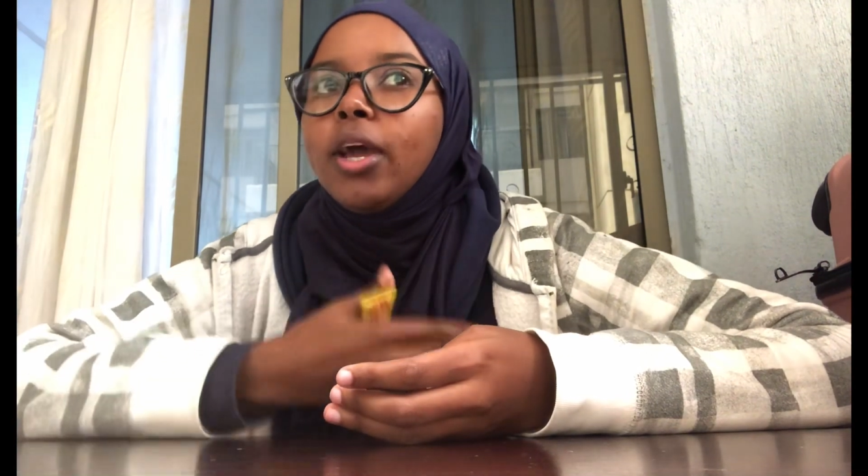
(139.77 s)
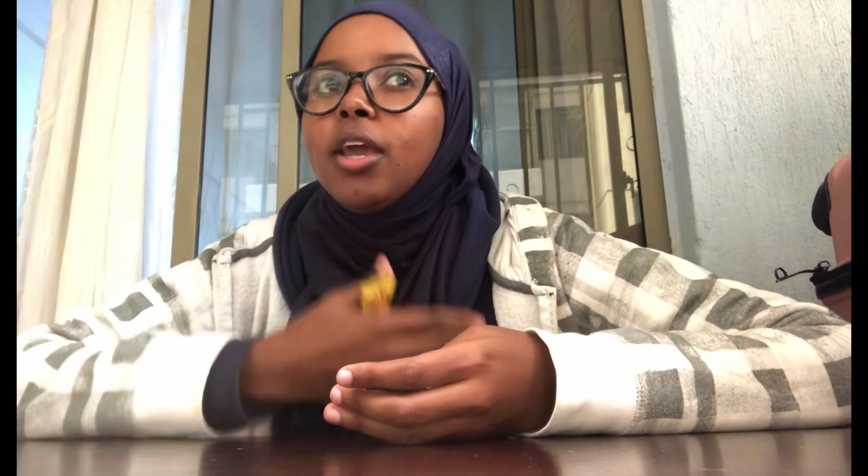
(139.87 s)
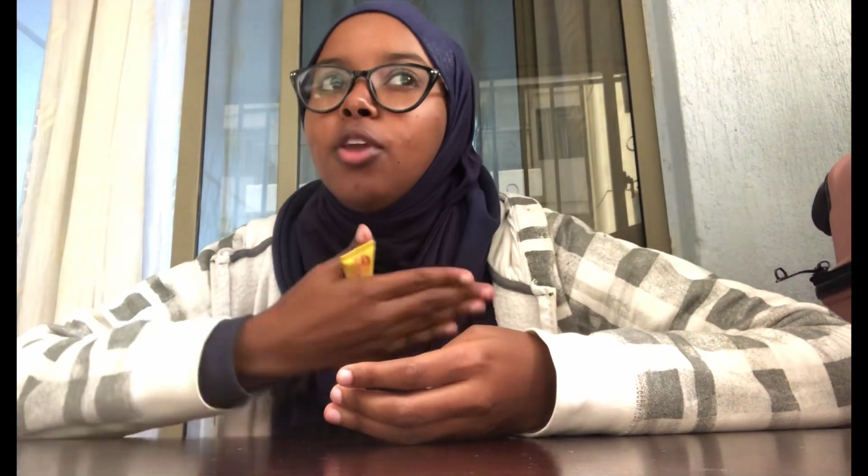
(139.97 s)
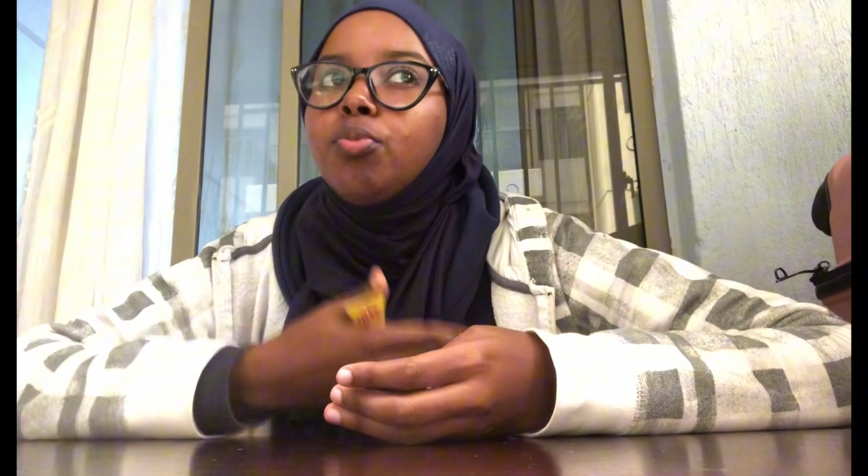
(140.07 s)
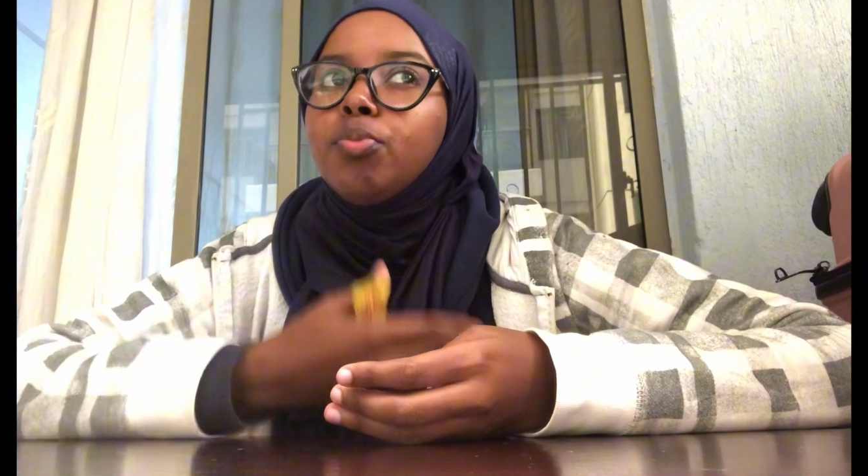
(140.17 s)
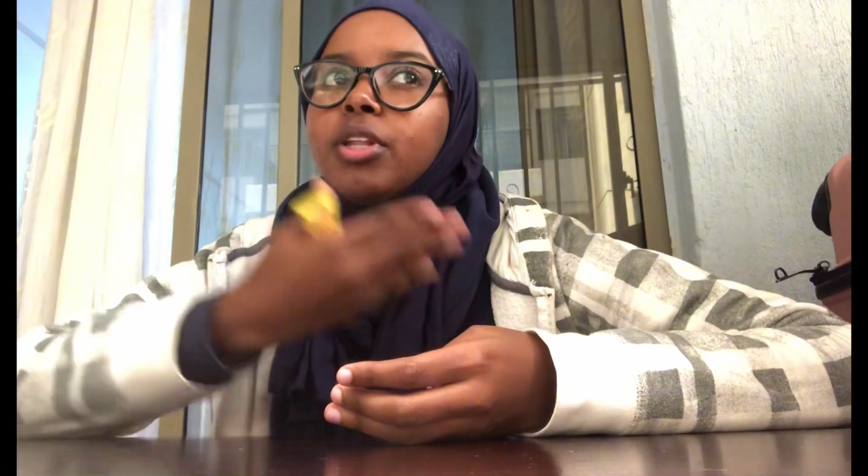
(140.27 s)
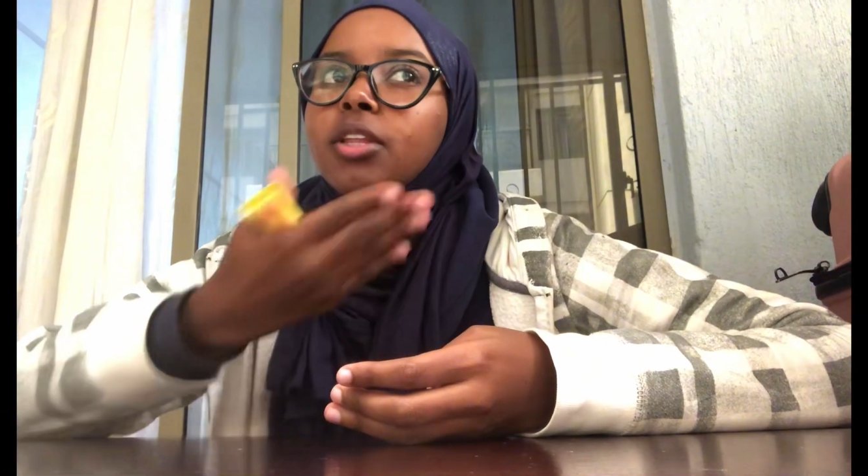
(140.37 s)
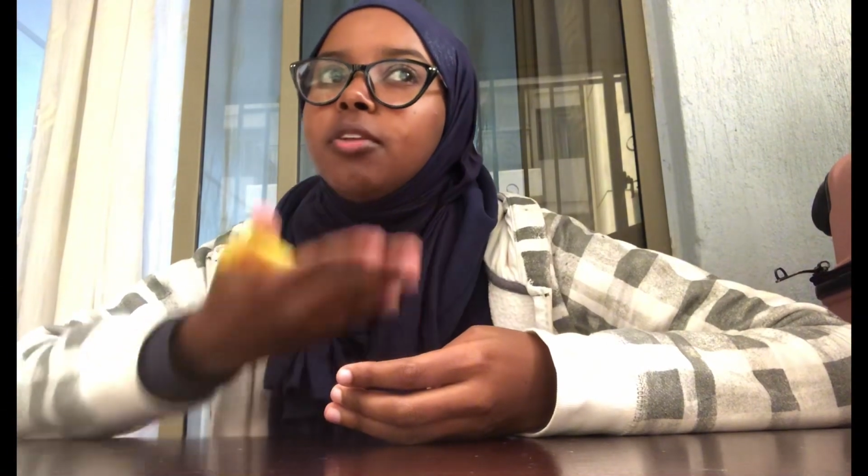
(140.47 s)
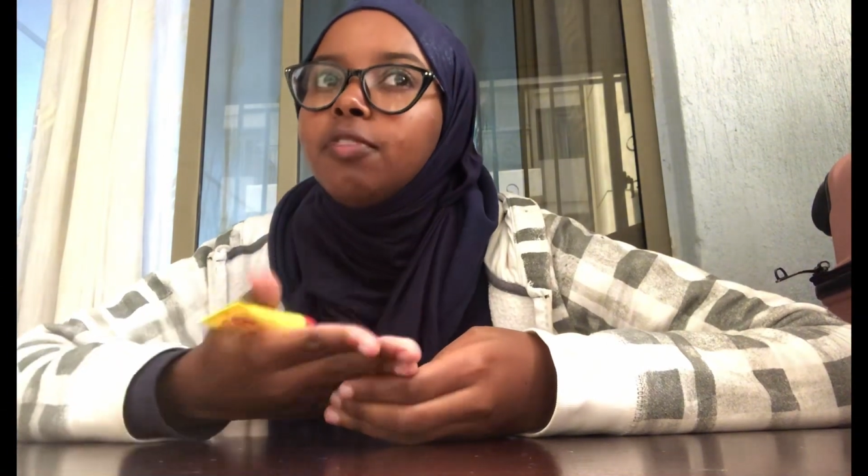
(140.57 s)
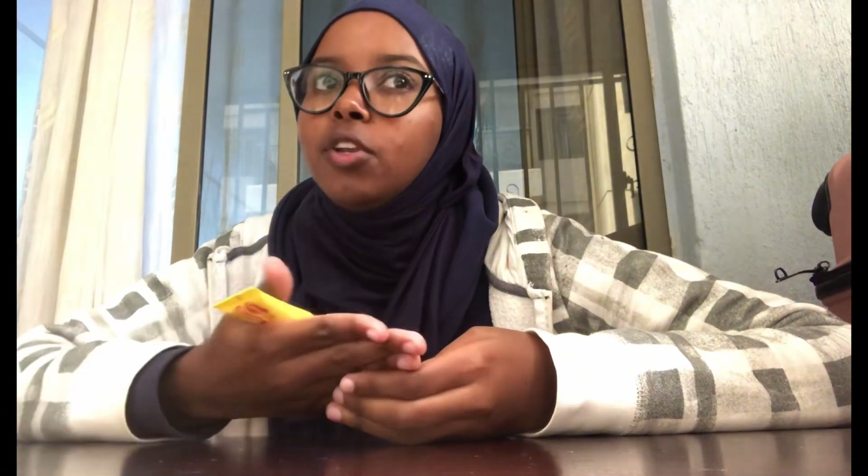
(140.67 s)
you
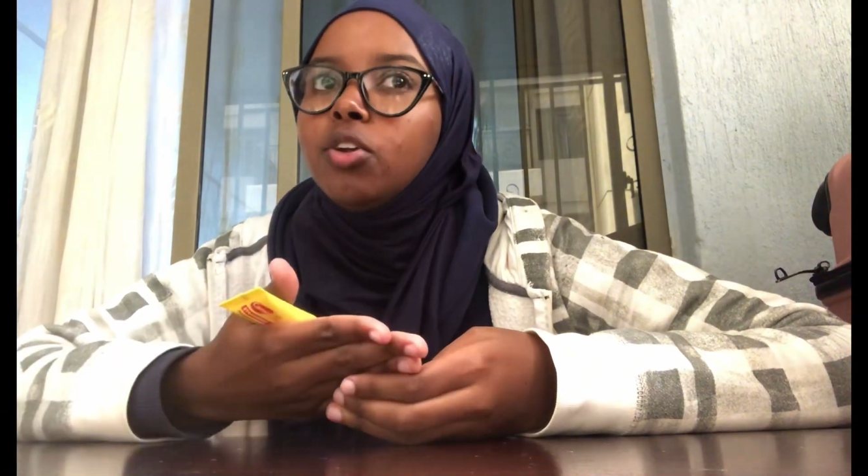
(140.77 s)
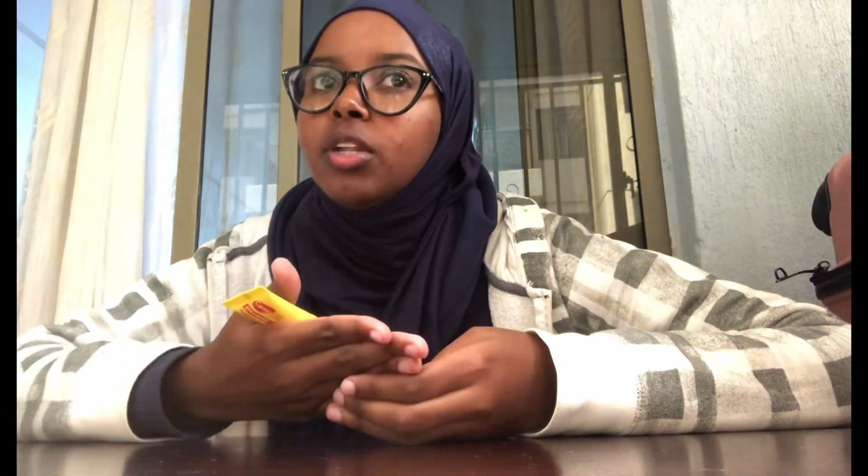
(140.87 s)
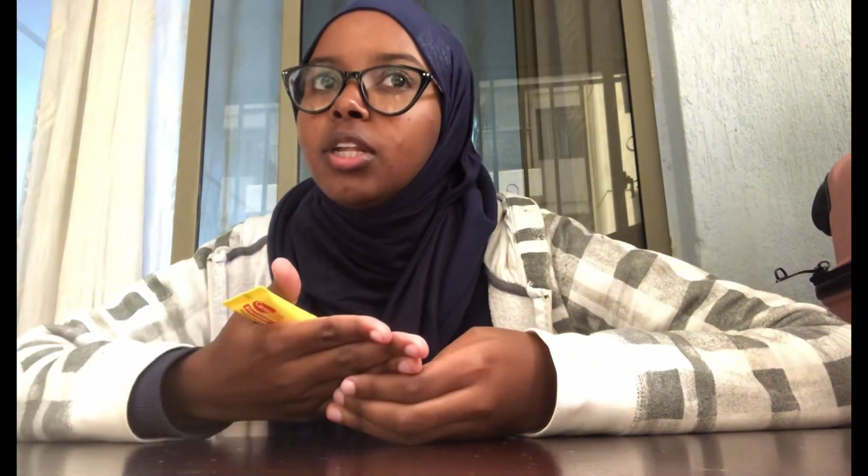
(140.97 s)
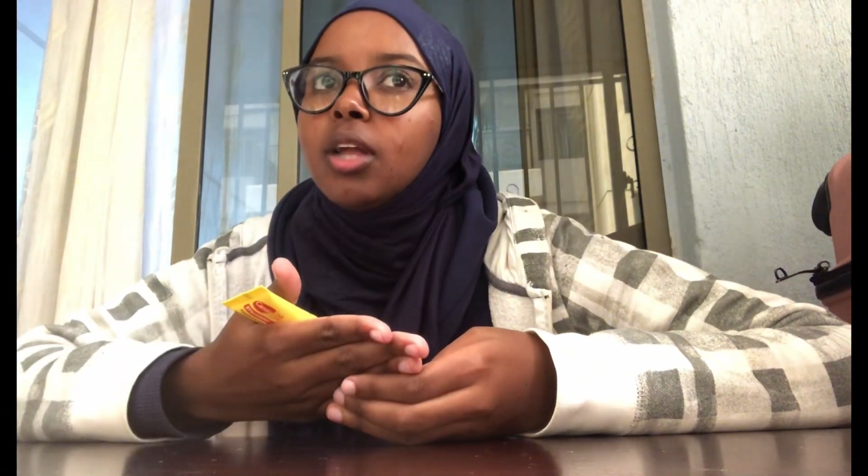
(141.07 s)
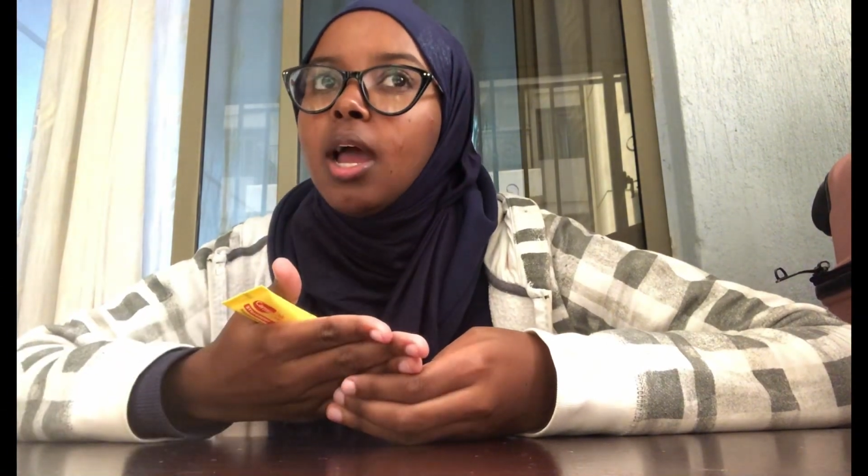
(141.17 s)
posting videos?